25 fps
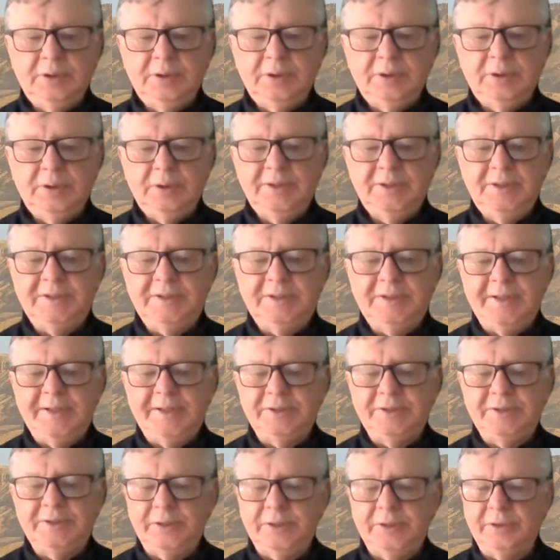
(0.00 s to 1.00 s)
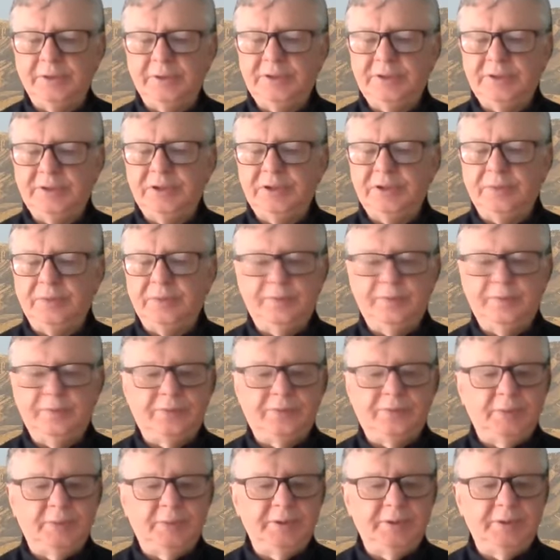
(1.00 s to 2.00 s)
In his later years, he suffered
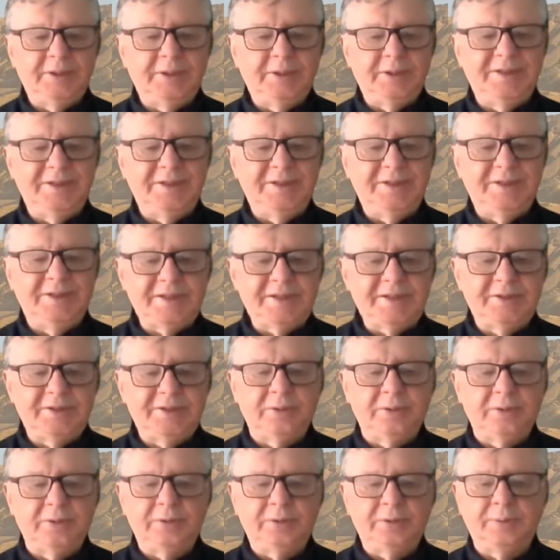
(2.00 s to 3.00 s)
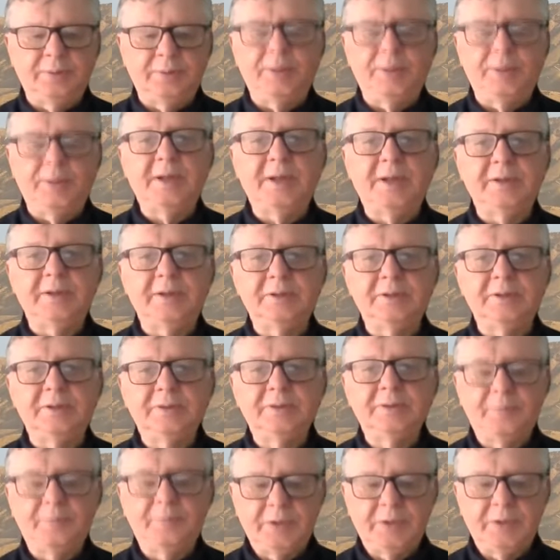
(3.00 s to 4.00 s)
from an intestinal complaint,
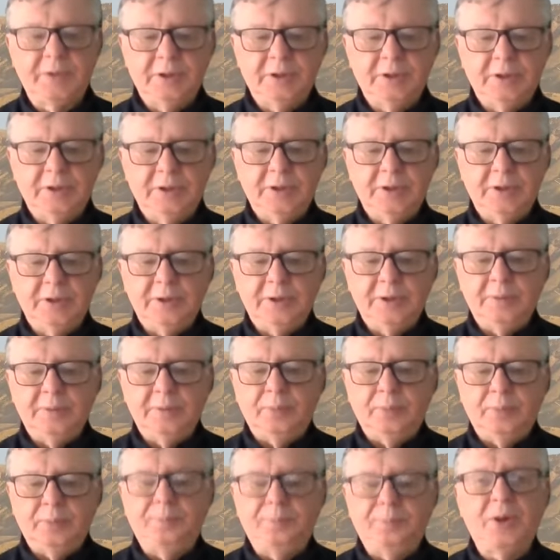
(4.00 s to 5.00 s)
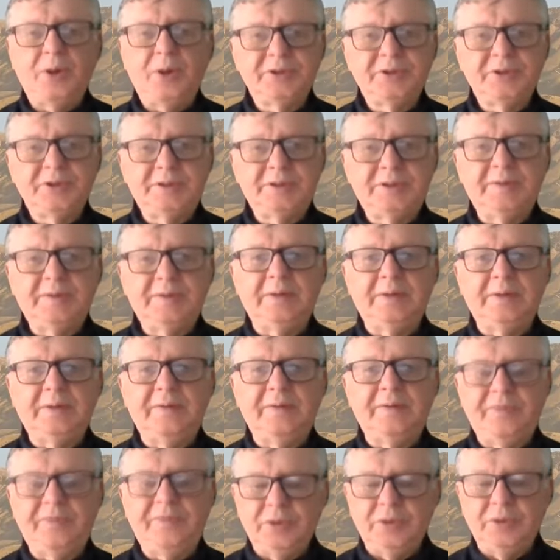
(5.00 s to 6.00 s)
but positively
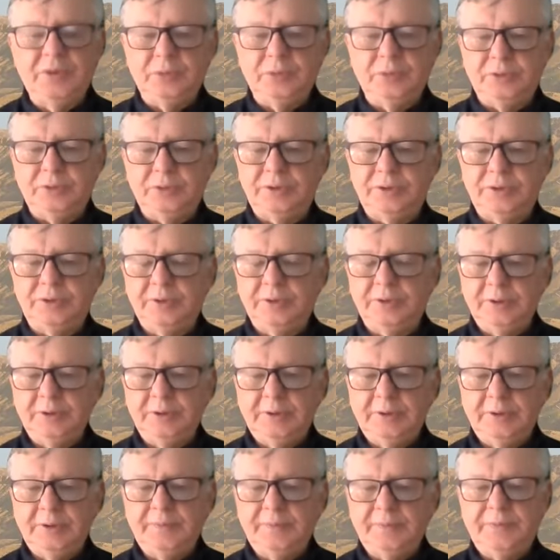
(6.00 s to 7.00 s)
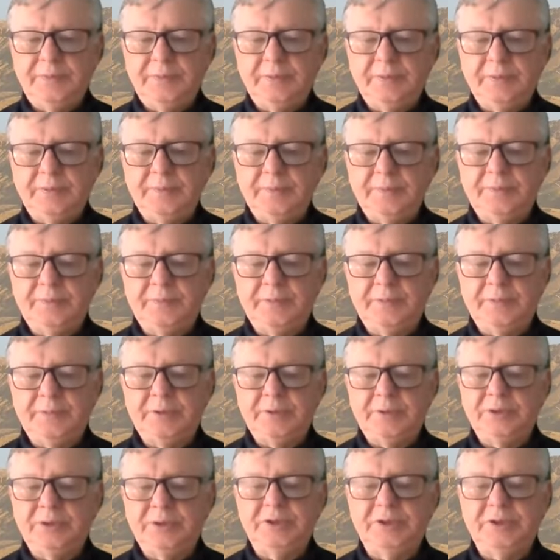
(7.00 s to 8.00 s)
refused
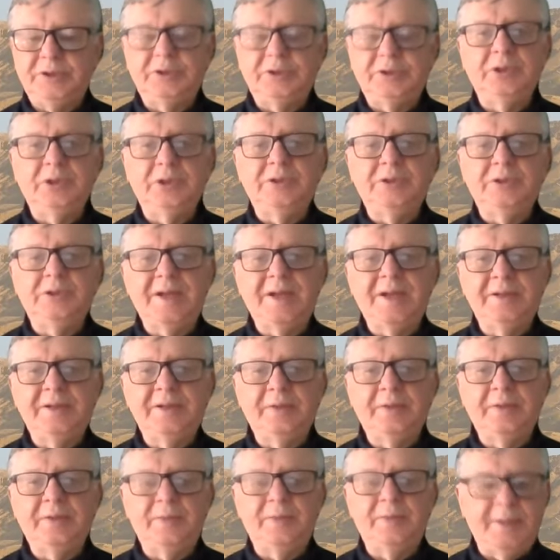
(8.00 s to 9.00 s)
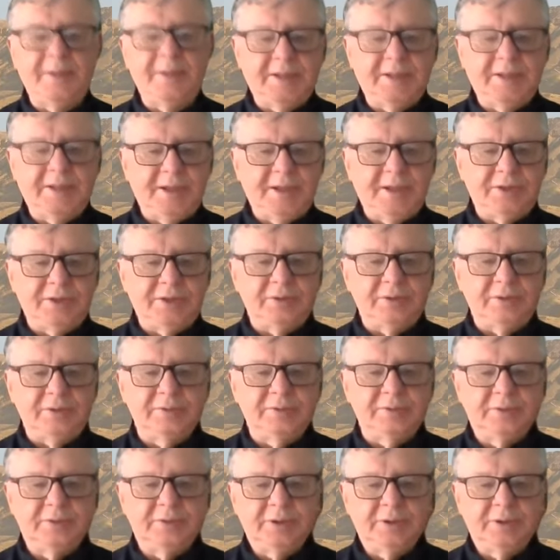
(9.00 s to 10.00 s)
to use any of the
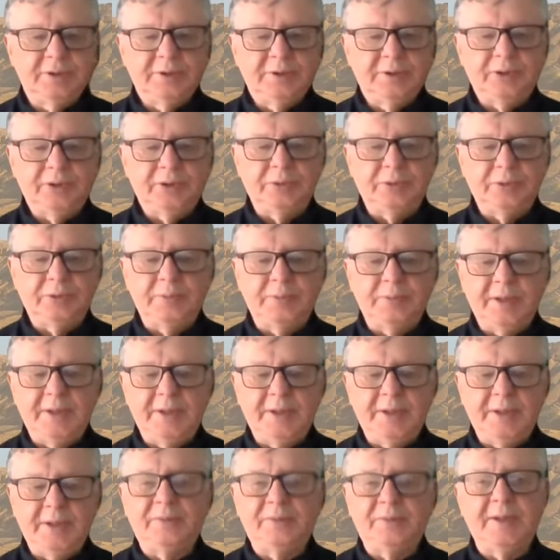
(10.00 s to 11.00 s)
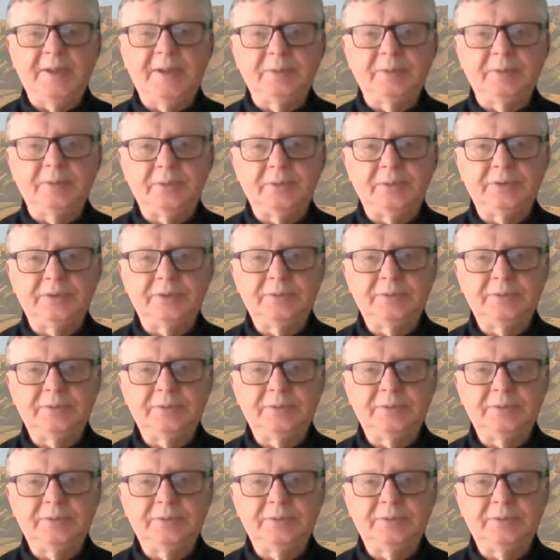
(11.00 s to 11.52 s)
medication that was made from animals.